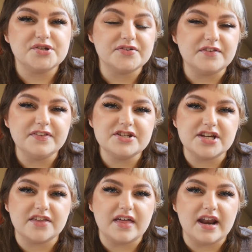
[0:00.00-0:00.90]
So definitely
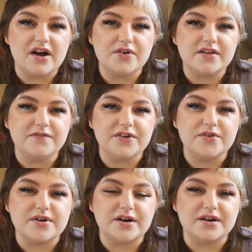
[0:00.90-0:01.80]
check that out if
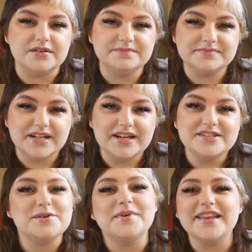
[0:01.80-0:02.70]
you are
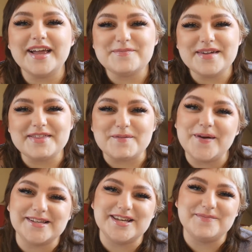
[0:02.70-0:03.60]
someone like me that
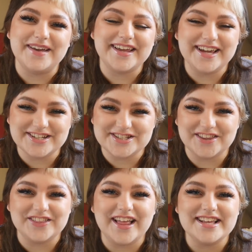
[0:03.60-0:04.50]
picks up medication
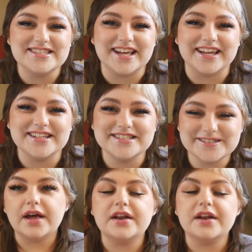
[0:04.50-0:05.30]
at the last second.